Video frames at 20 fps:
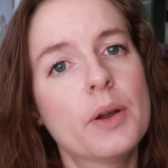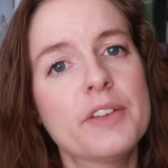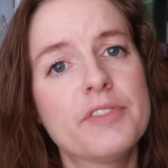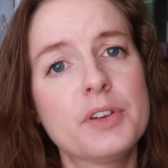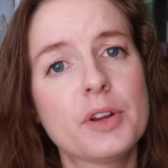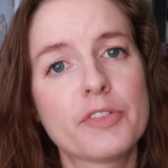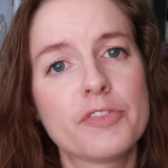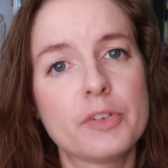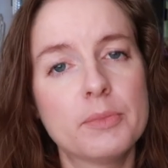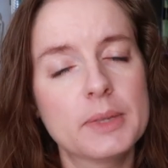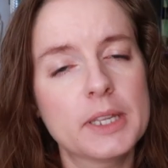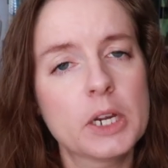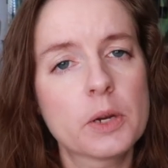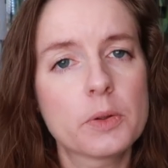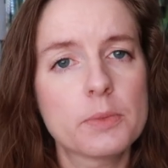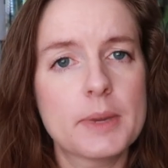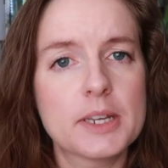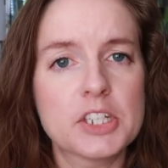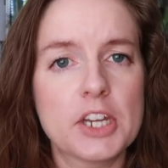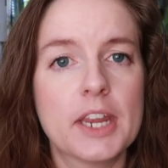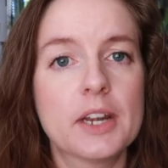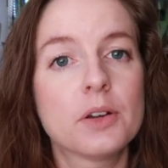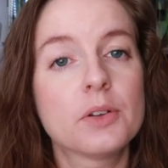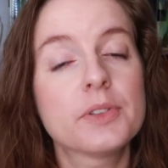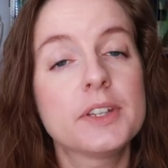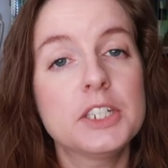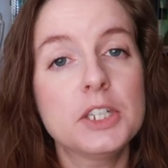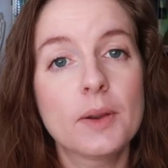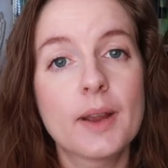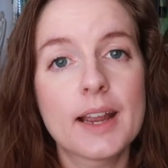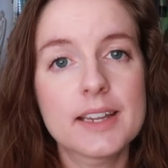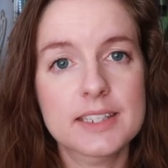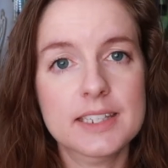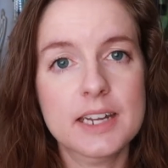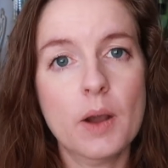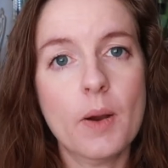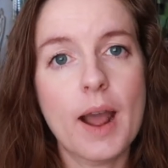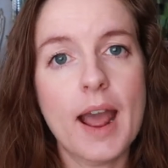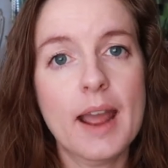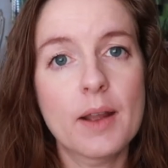If you're familiar with my channel, then you guys
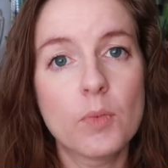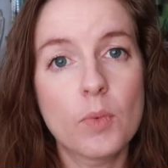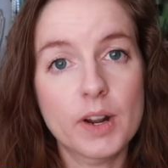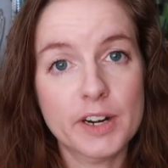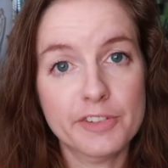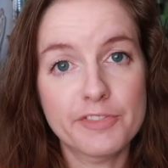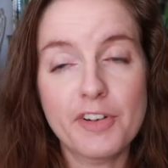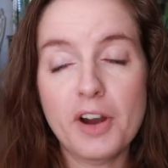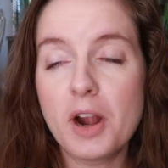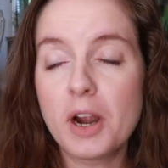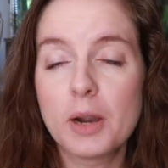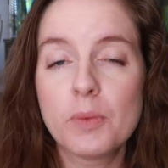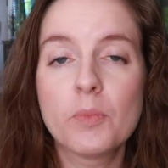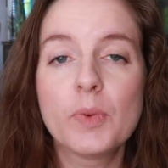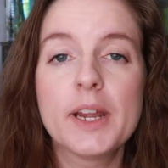know I want a farm.